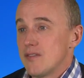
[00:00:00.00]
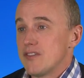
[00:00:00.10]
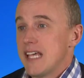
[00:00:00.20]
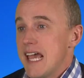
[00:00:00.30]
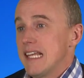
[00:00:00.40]

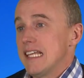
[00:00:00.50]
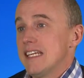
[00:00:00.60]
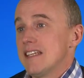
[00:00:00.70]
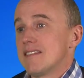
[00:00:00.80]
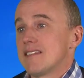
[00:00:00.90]
of 10
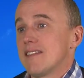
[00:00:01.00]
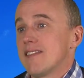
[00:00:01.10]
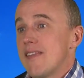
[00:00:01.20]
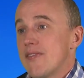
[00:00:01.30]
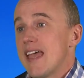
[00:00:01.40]
leaders
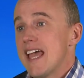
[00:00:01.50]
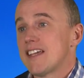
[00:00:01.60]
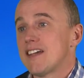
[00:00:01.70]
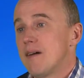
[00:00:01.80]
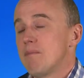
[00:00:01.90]
said that their
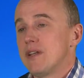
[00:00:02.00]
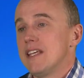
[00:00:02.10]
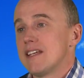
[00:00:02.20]
company